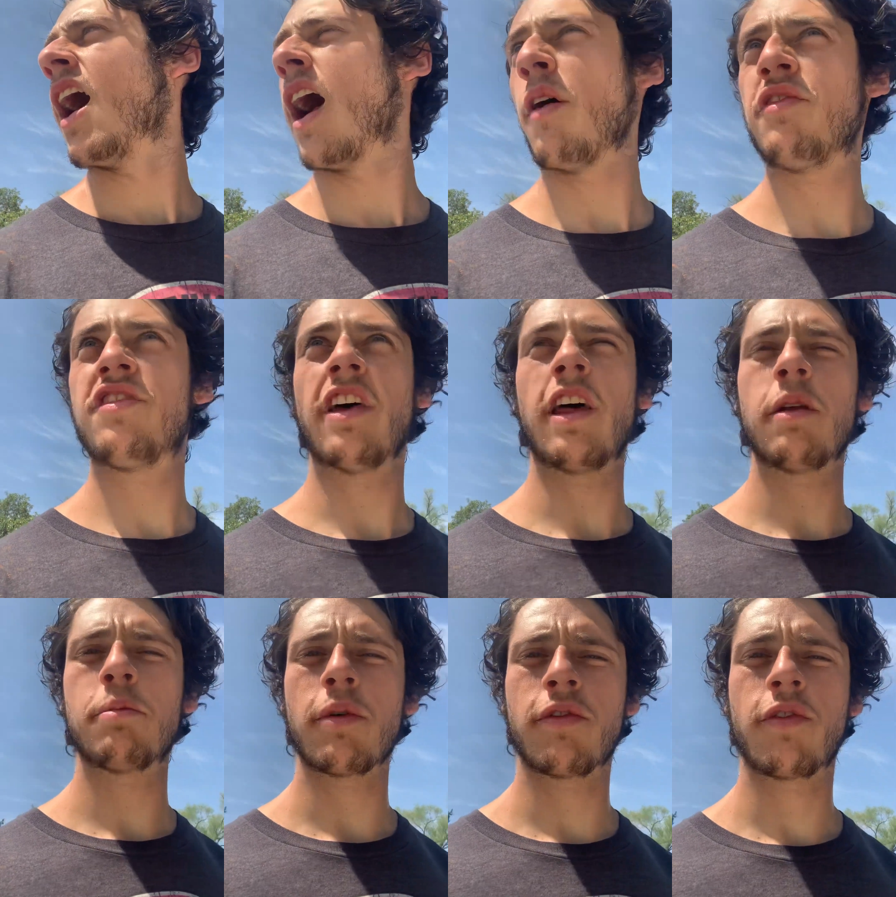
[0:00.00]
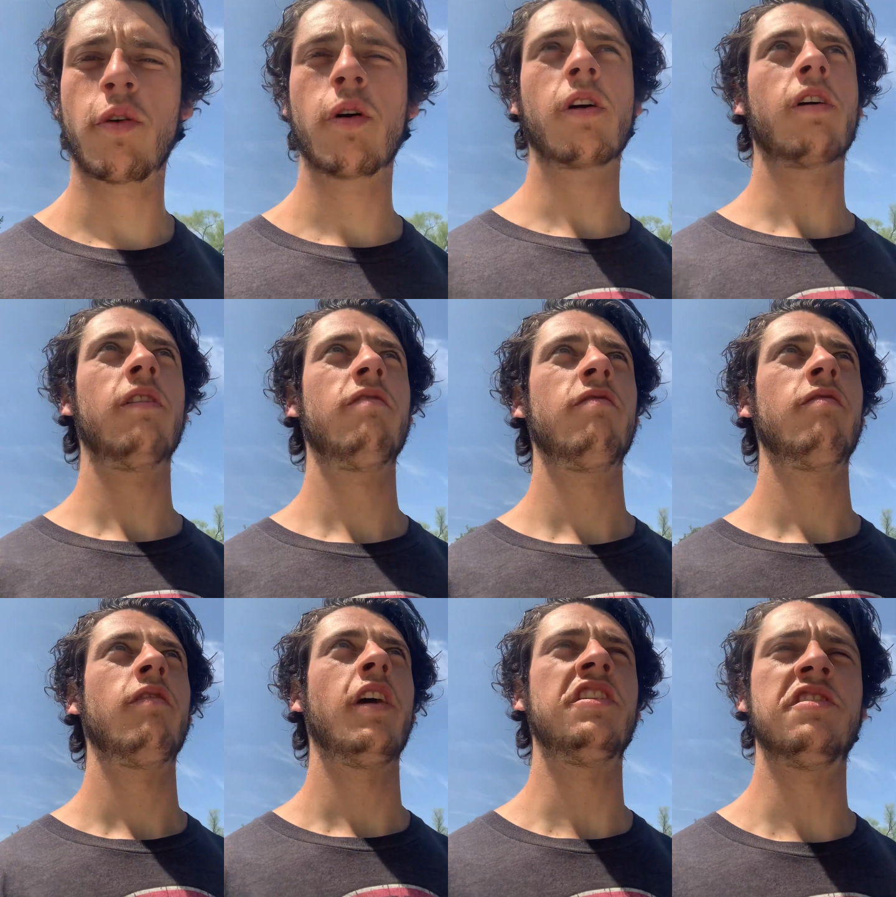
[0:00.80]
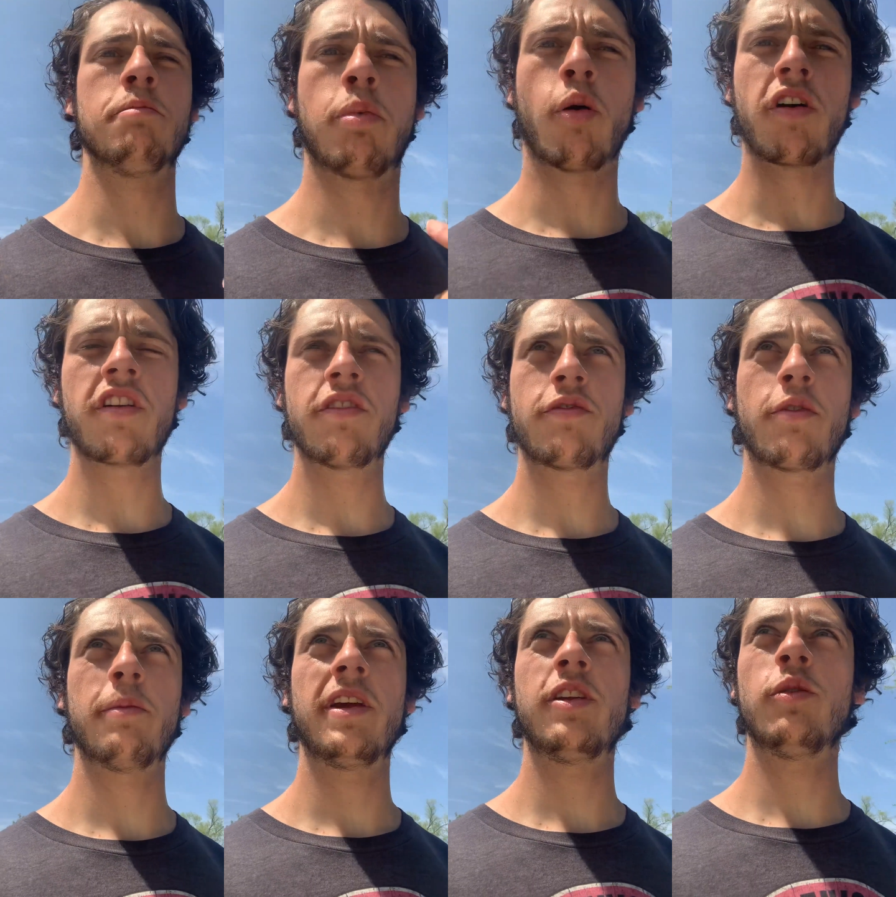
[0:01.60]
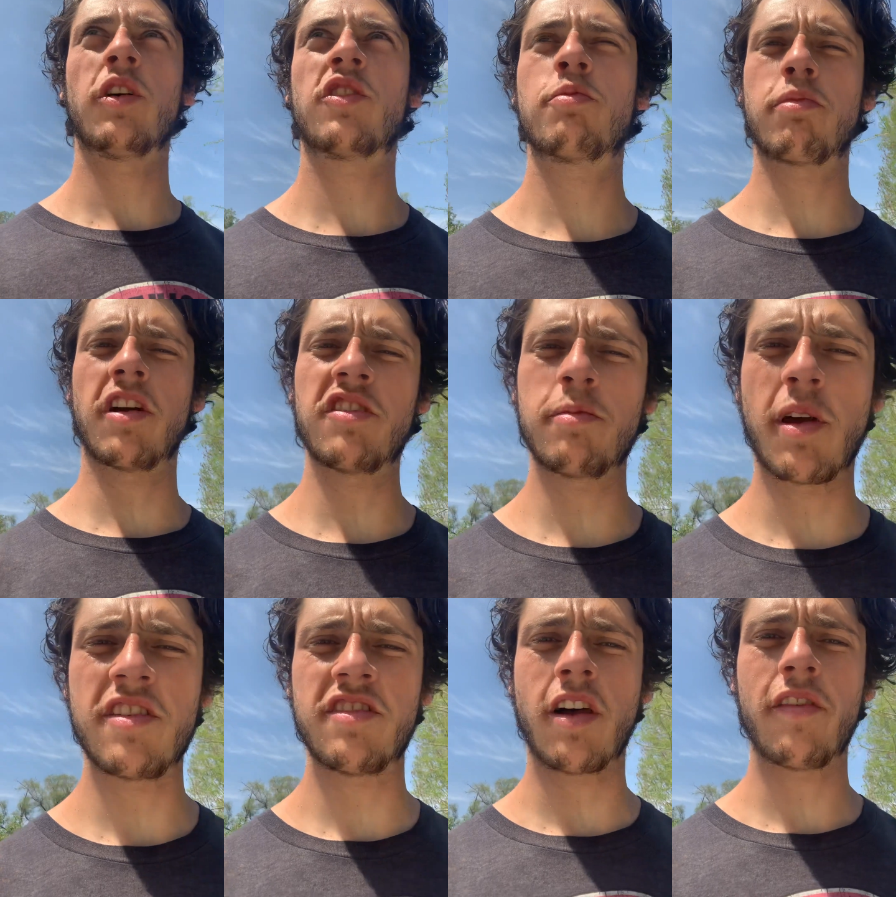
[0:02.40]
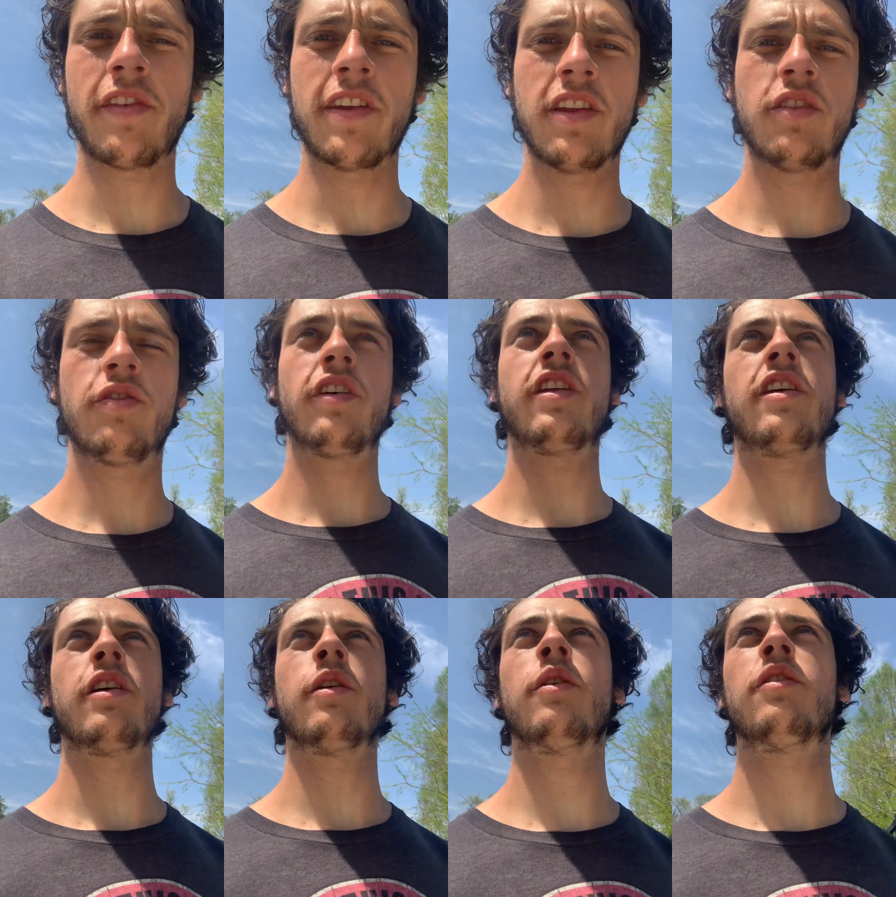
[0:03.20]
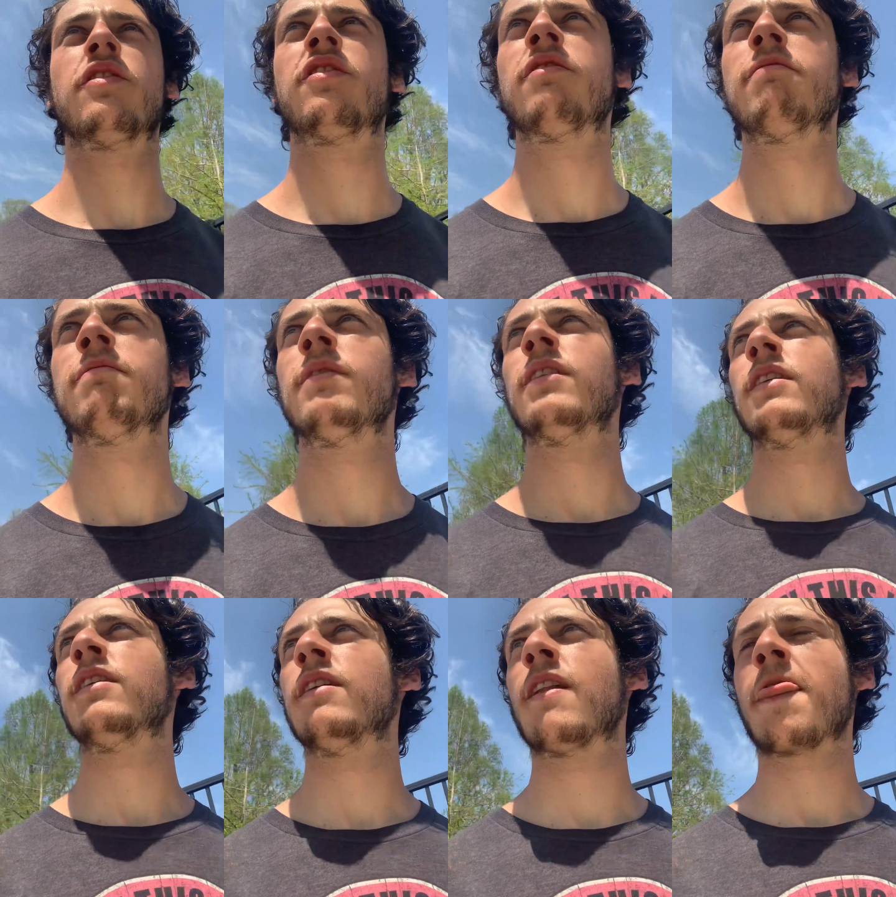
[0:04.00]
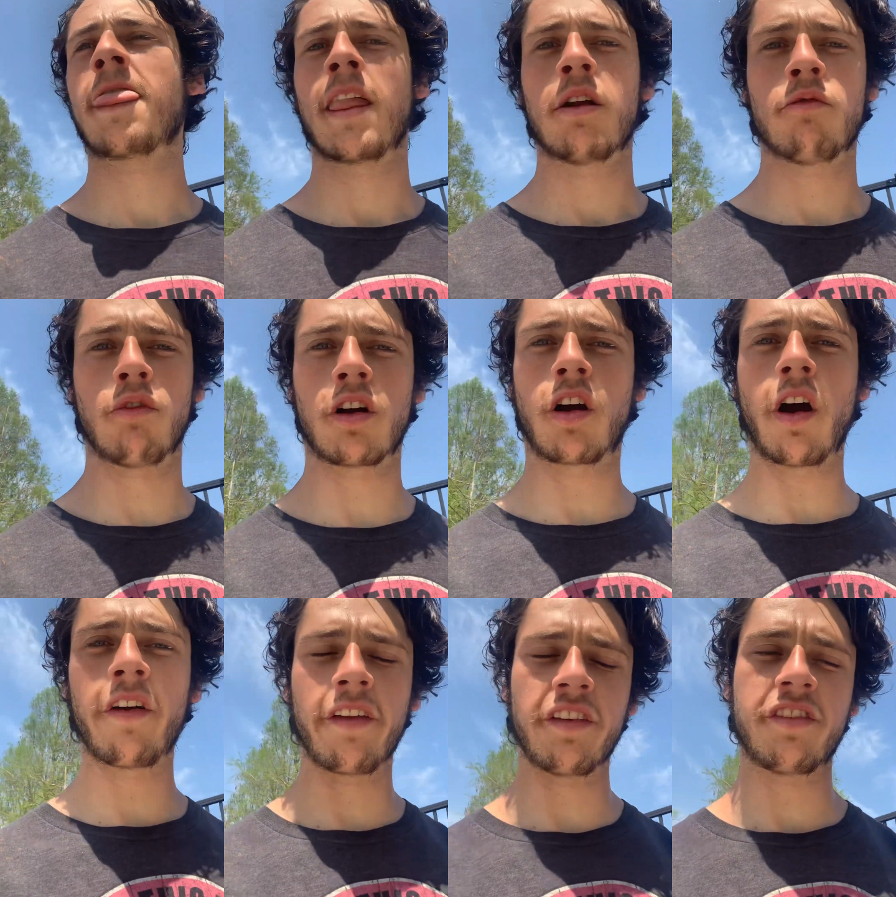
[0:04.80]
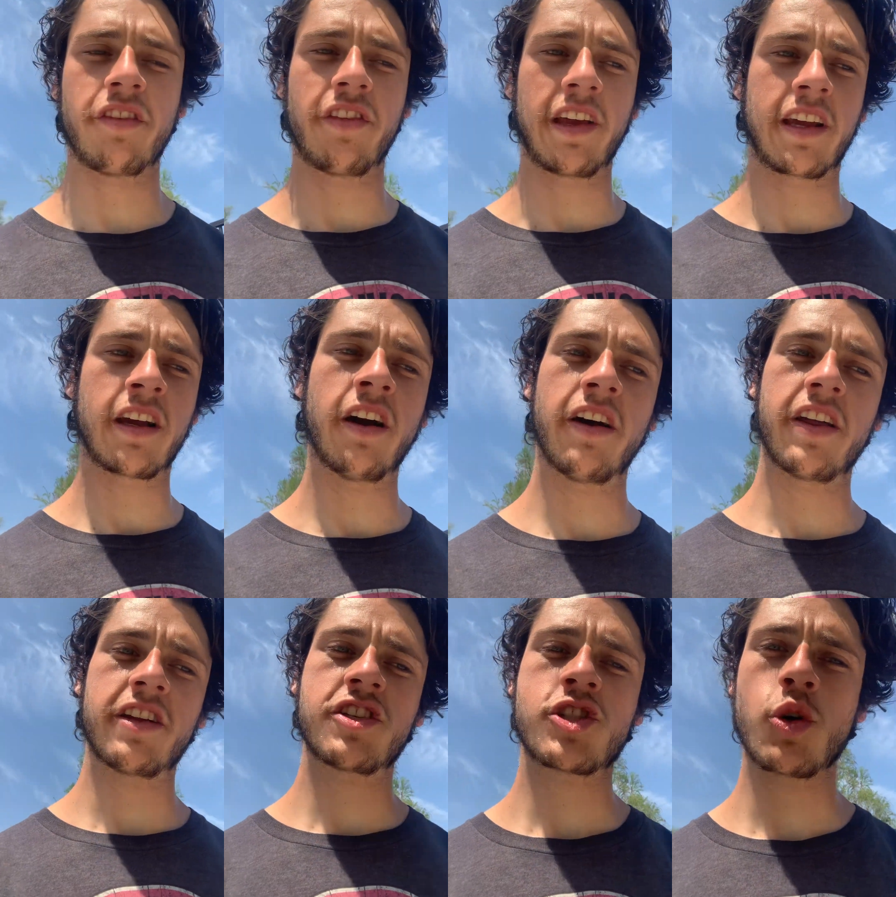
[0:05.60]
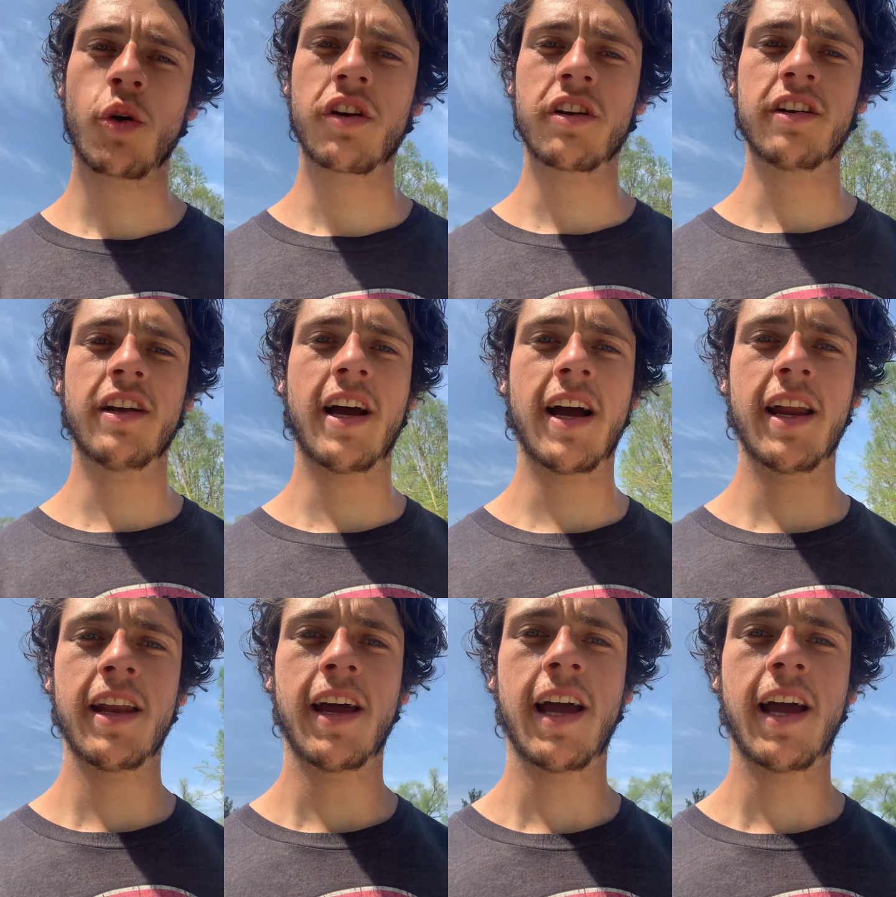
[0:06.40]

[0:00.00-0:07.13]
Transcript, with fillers: I've said it before. It's important for me to express myself on these videos, regardless if they cut it short or not.